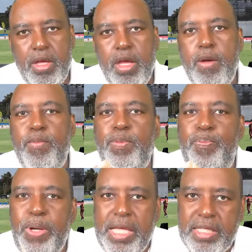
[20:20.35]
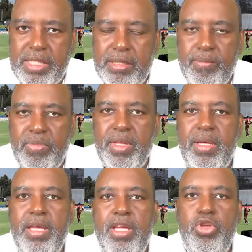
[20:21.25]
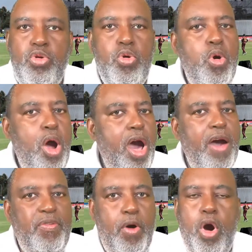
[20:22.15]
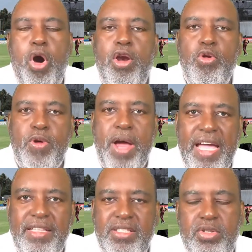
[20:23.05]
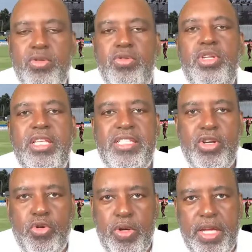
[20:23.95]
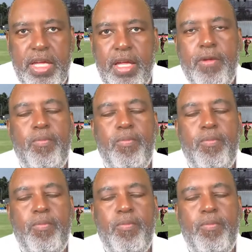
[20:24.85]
But please, you have all rights to disagree